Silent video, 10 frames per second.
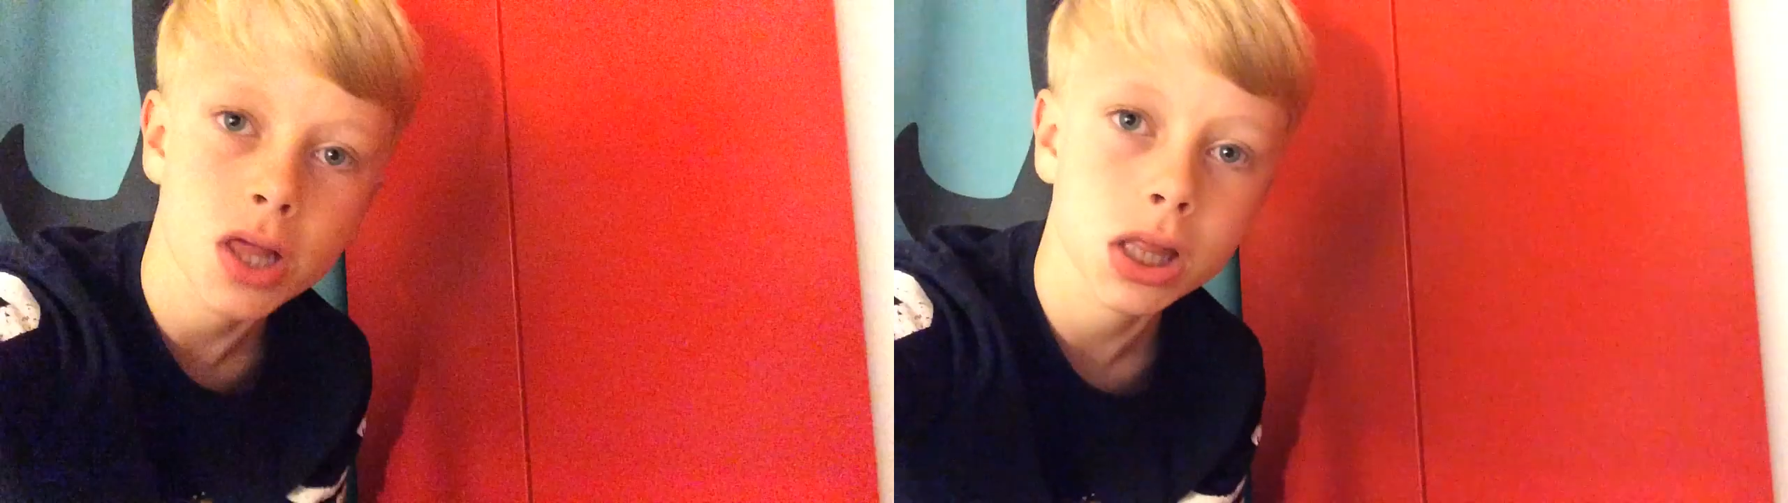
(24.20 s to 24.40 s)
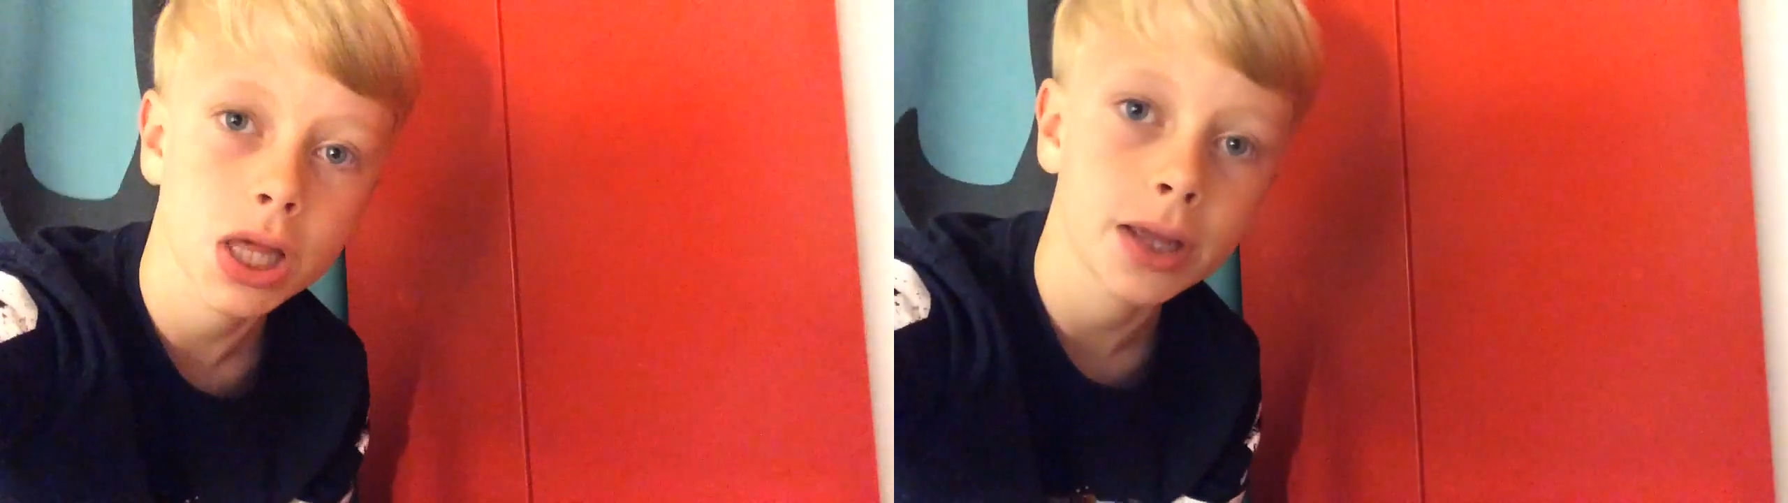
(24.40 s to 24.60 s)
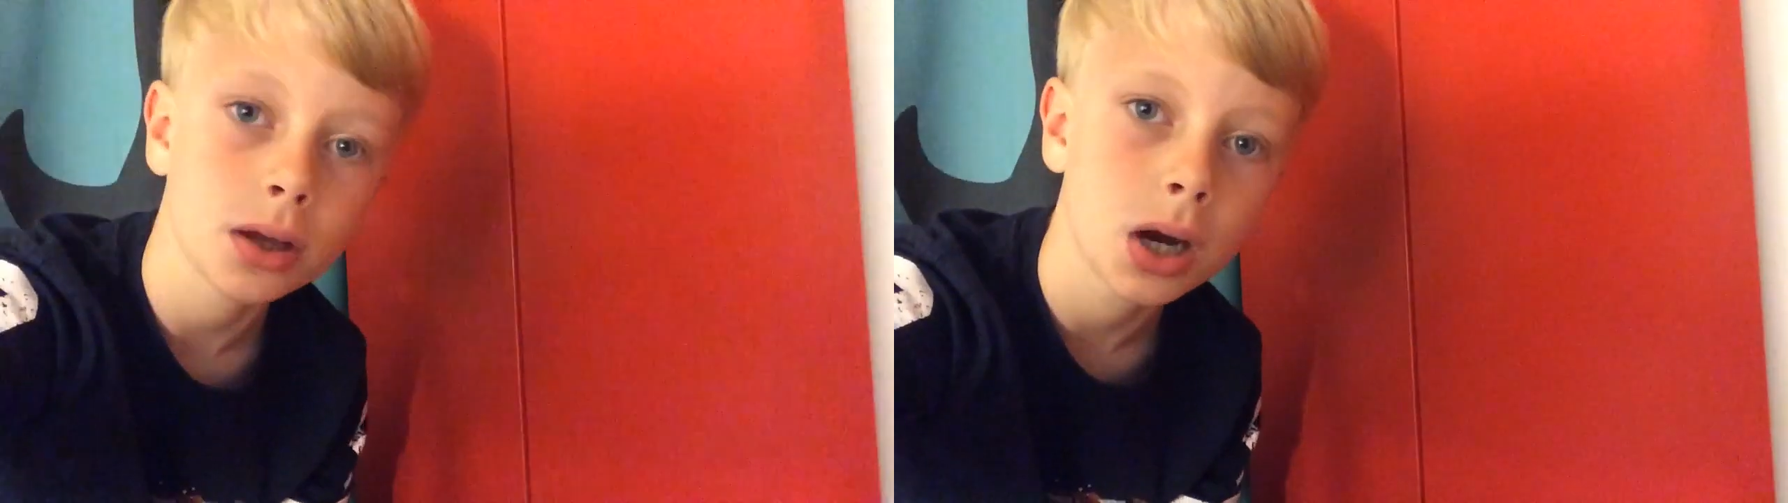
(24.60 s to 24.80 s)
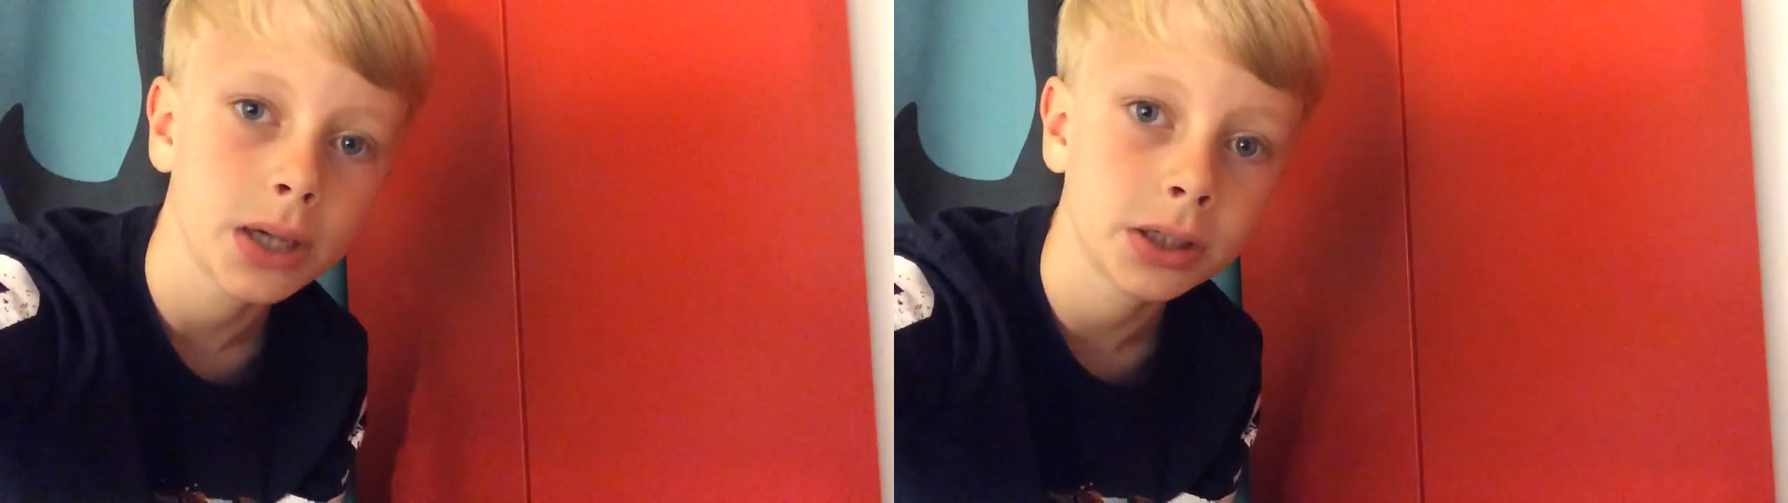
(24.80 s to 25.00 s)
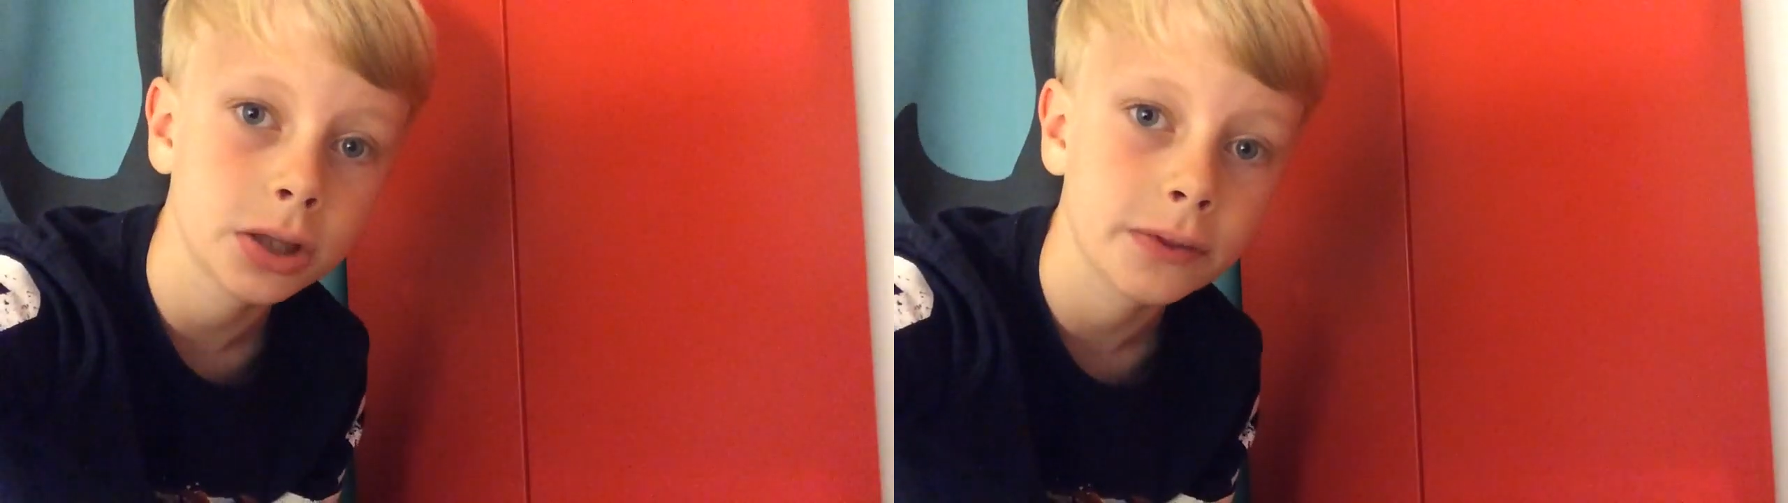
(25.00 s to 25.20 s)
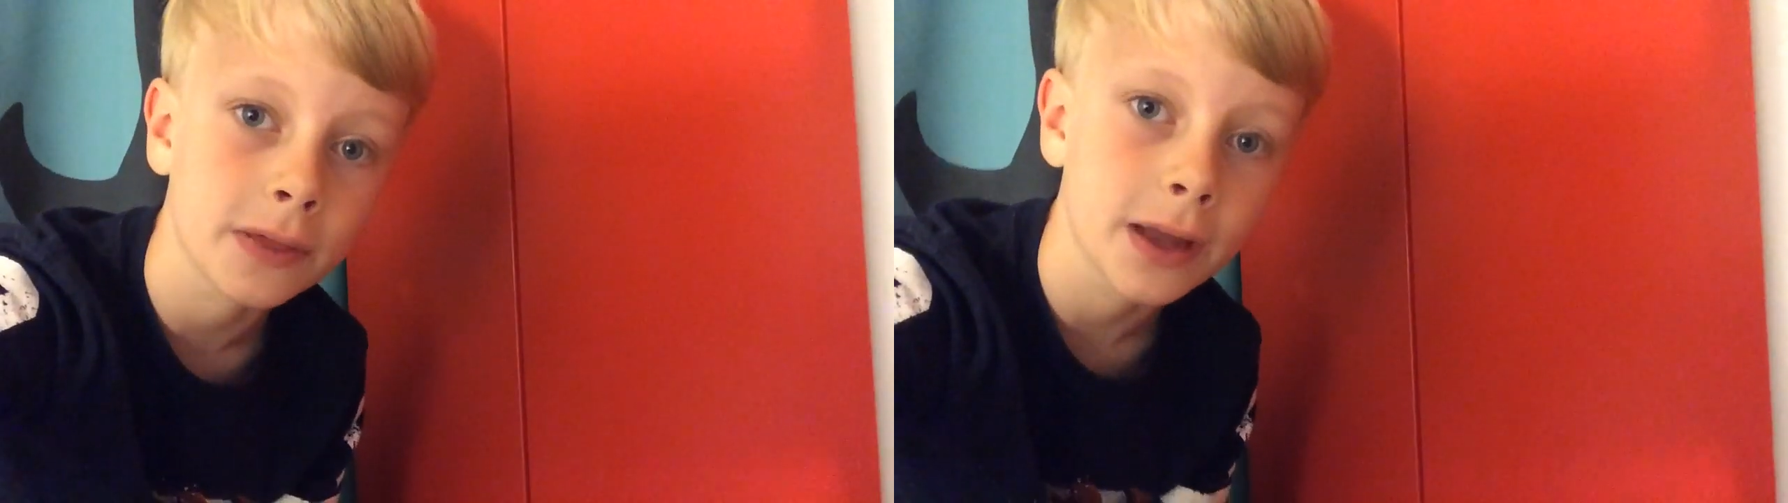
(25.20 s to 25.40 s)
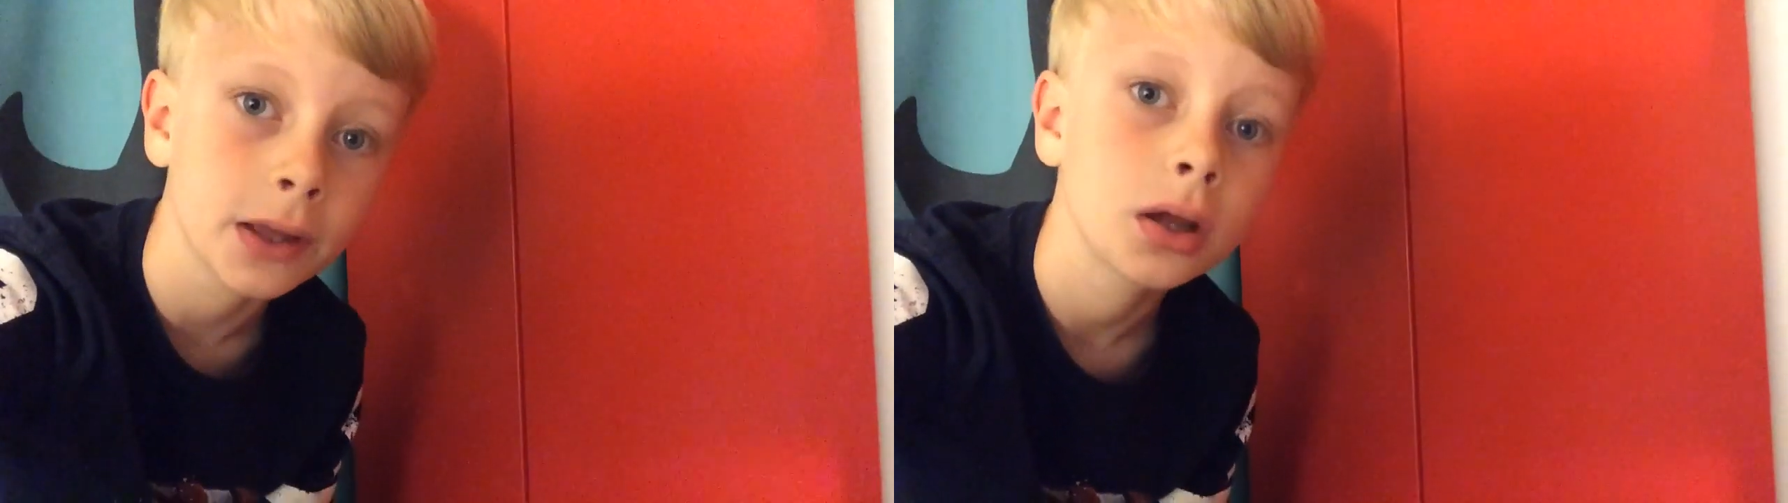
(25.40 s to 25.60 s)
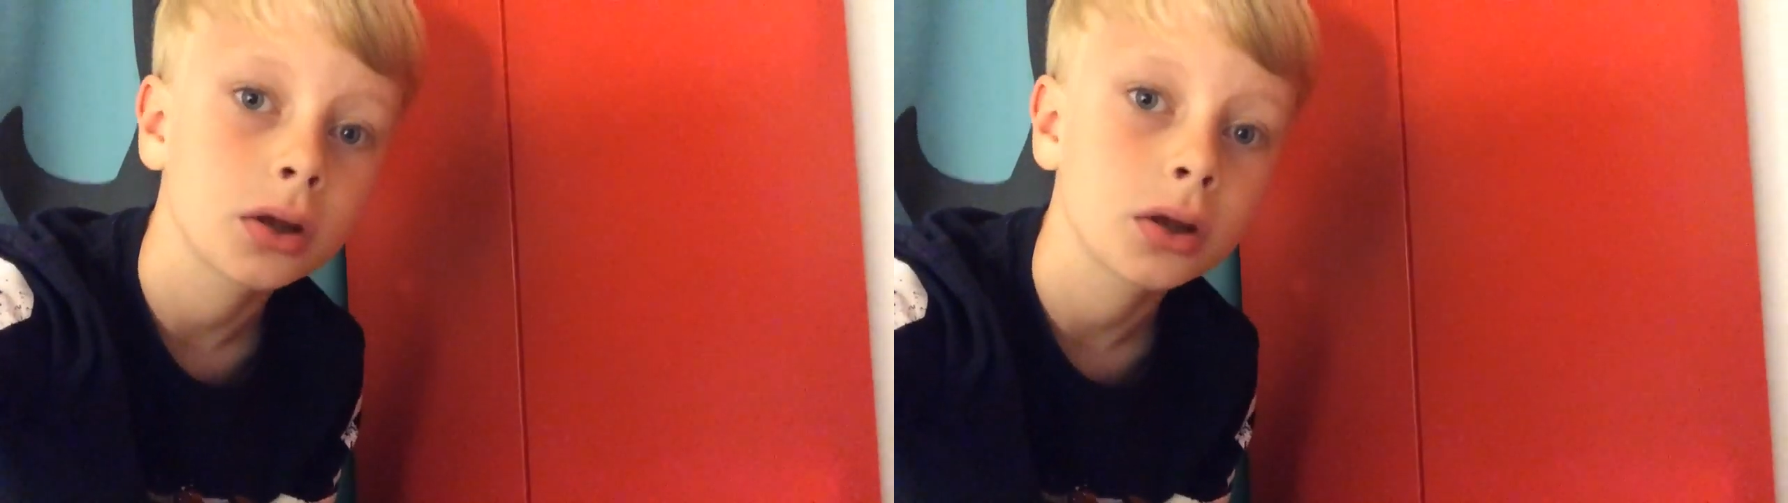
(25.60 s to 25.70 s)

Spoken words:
Lastly, I need to say